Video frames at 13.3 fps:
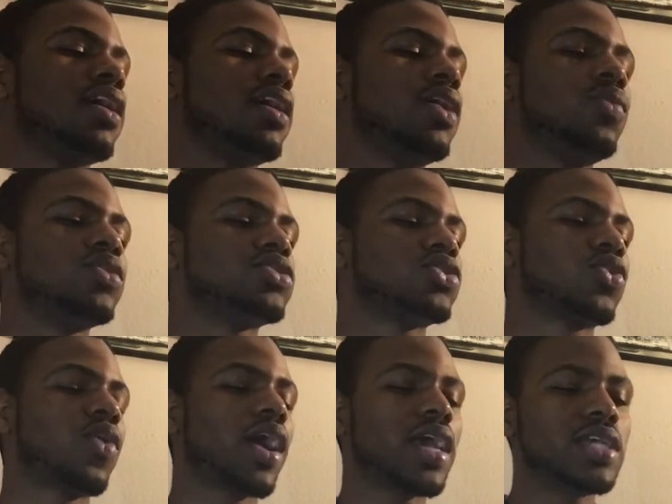it was
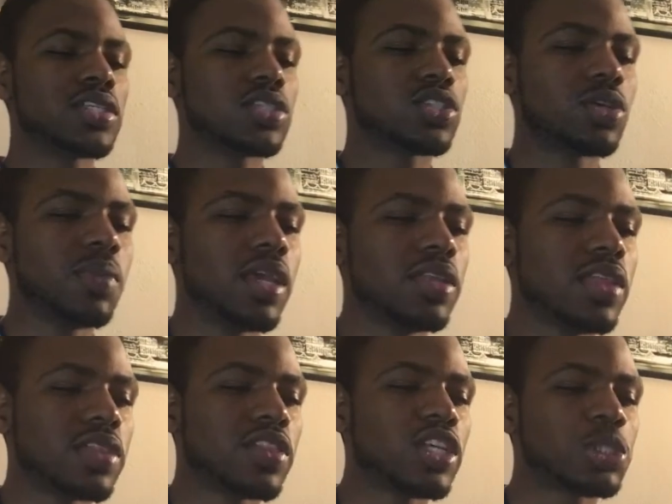crazy to me
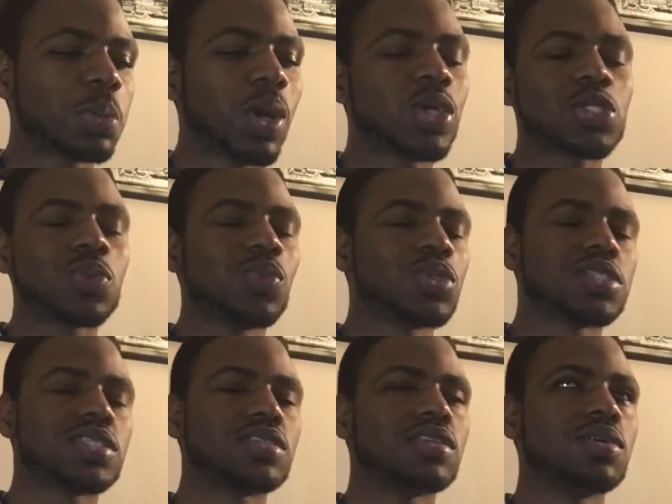that this person
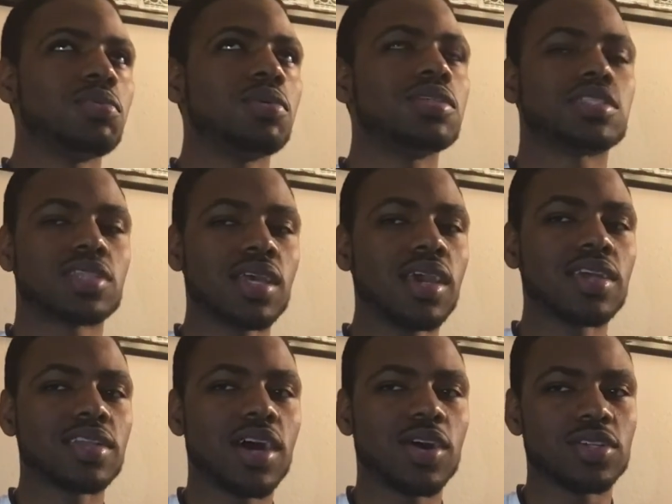was
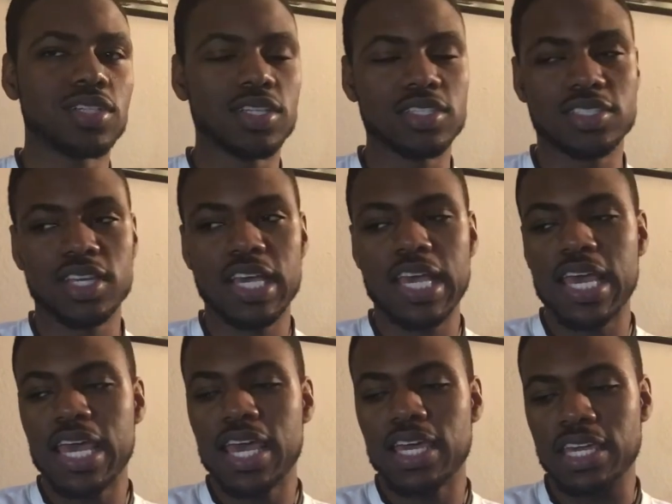saying all of this,
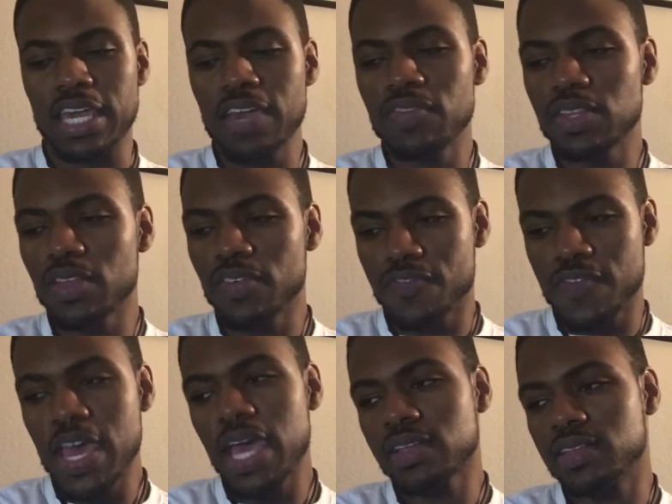given the
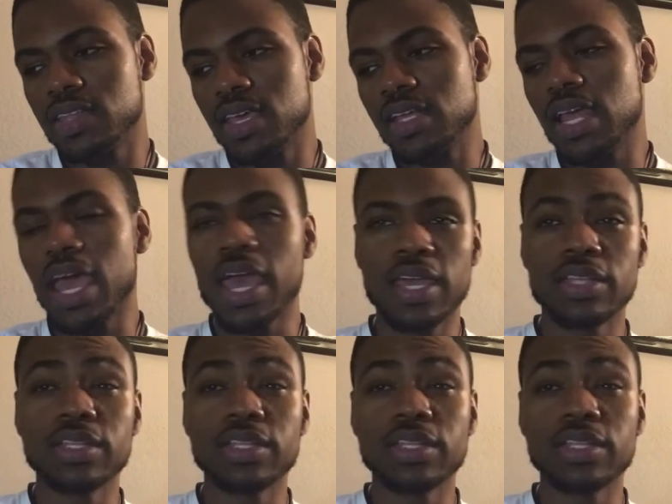fact that, hey,